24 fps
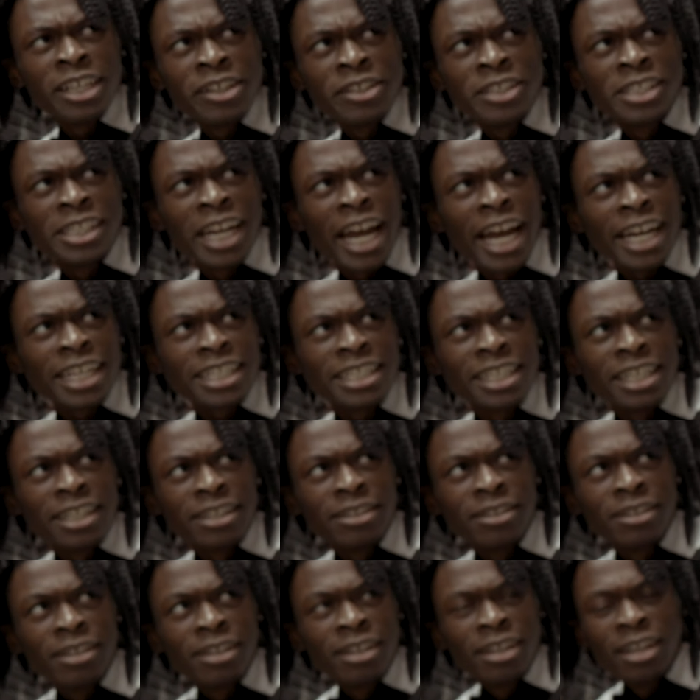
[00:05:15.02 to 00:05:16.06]
of Tears
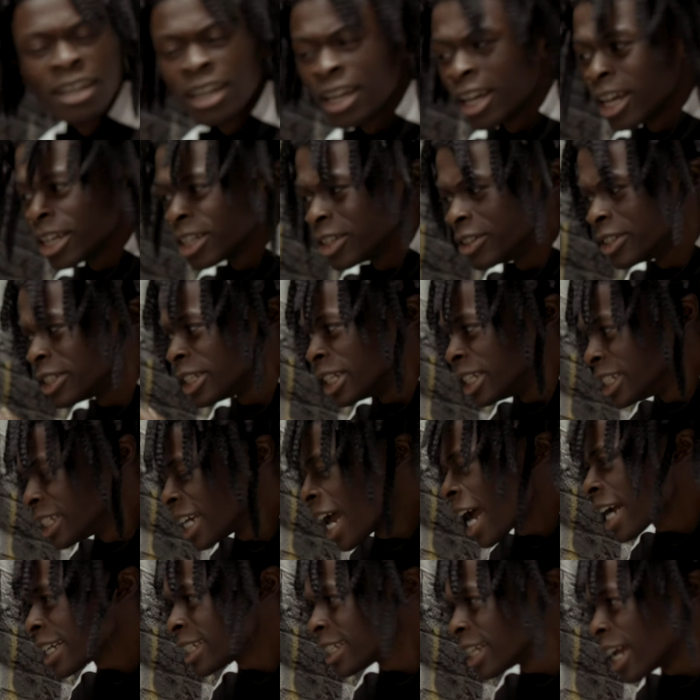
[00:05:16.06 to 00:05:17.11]
Jackson. You see,
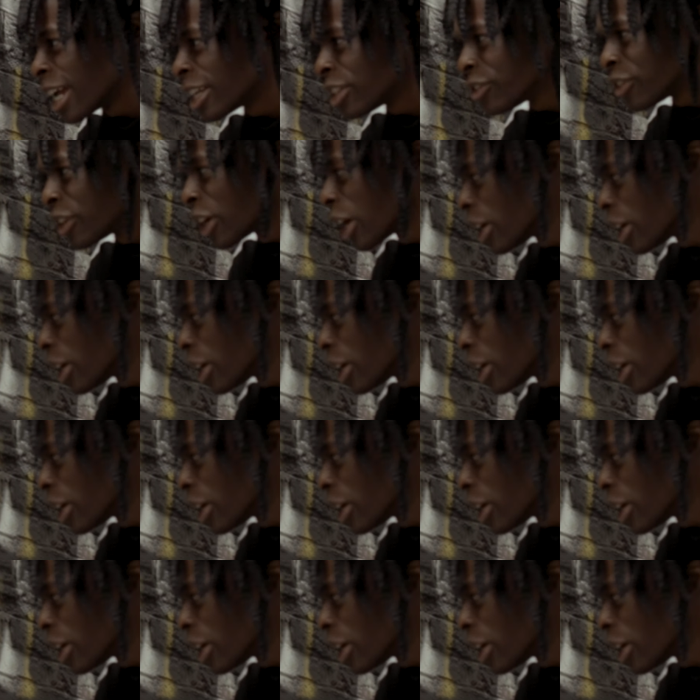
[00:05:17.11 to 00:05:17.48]
Jackson had